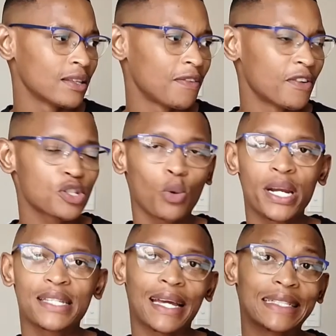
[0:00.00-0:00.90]
The first one
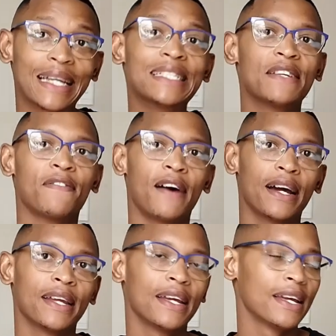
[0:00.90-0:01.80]
is
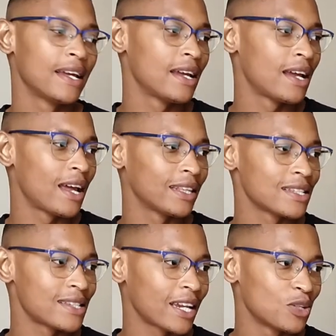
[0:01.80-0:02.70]
identify, and the
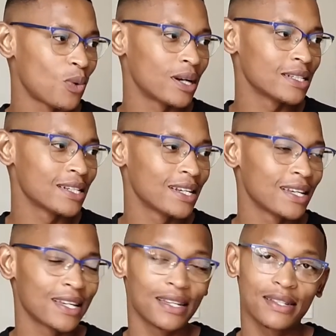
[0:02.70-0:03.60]
second one
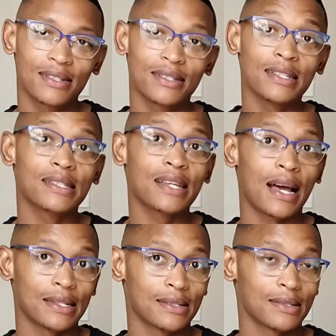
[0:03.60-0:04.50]
is
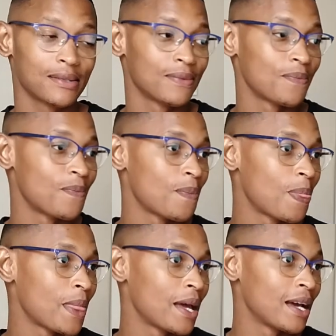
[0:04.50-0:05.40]
discuss.
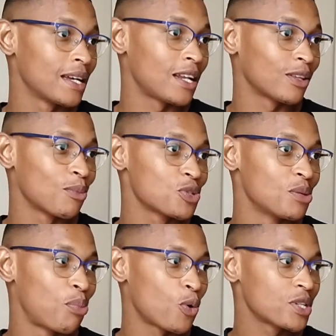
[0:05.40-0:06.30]
Now, the most
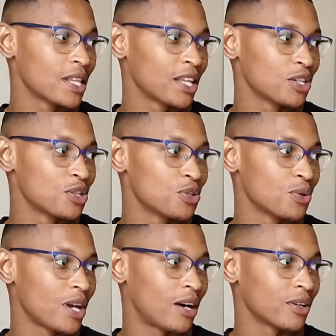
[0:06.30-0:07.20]
important thing to
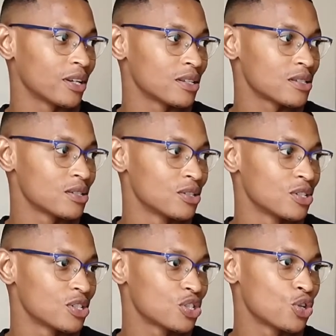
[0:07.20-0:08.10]
do now is
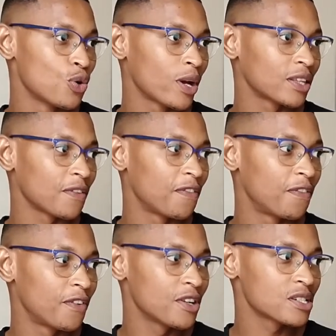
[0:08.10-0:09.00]
to look at the
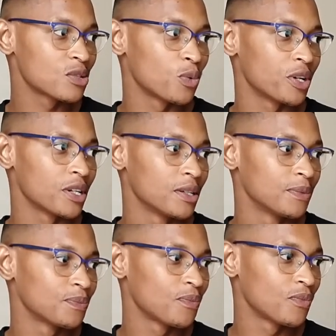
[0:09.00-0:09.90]
first word,
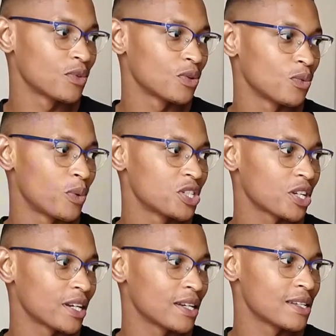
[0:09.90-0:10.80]

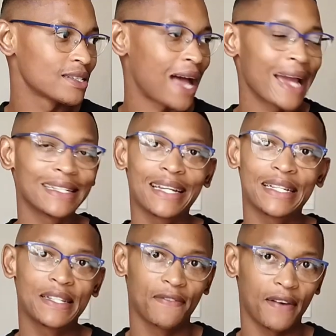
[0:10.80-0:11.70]
which is
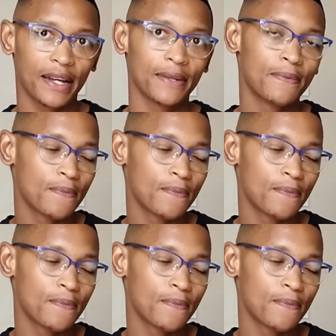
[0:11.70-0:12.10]
identify.